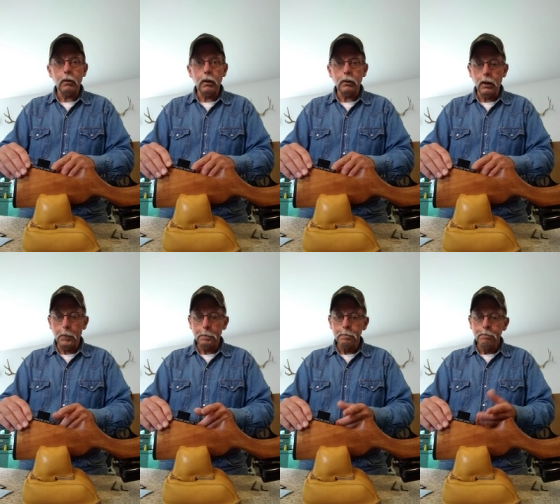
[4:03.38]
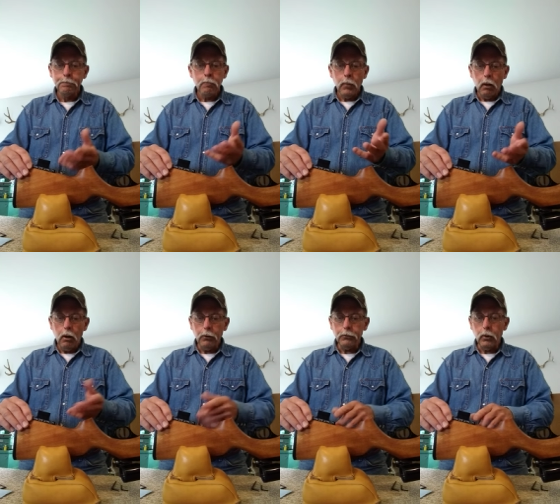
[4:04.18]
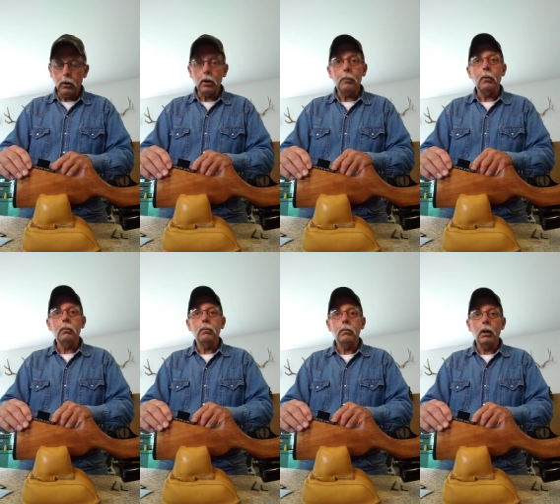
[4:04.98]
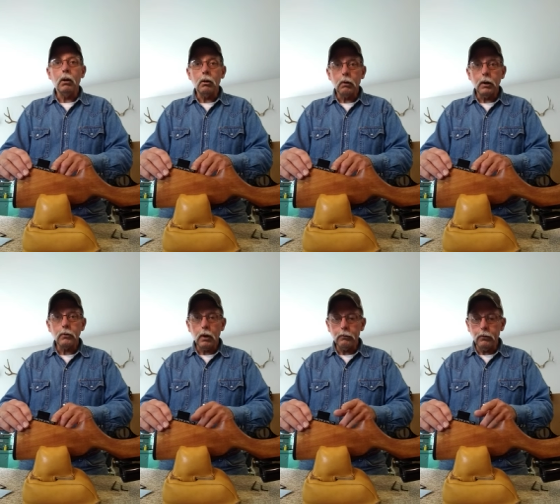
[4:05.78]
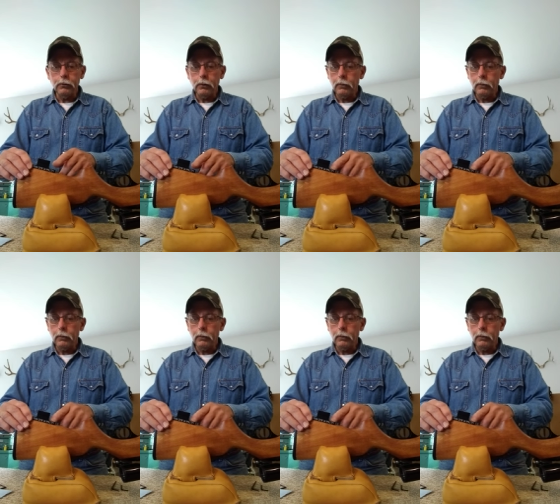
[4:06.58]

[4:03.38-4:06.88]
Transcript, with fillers: like that. Also on a couple my long range rifles,